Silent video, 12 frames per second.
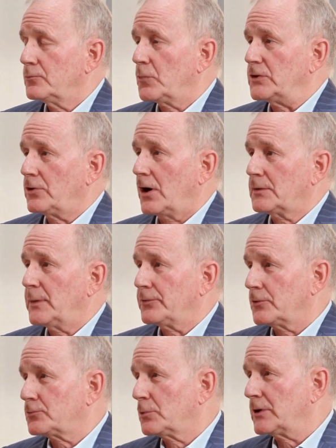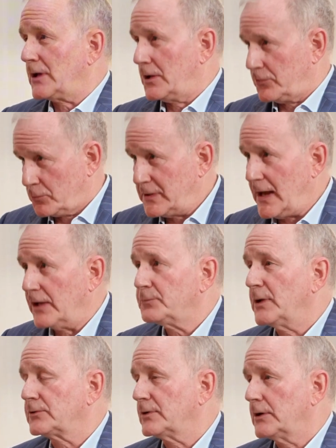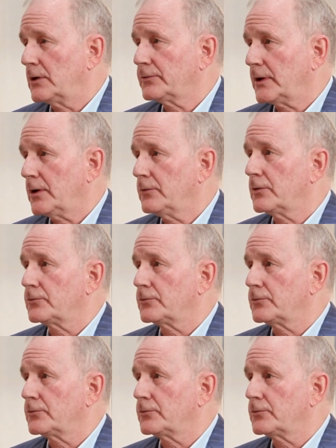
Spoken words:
we talk about there's really kind of three aspects of healthcare.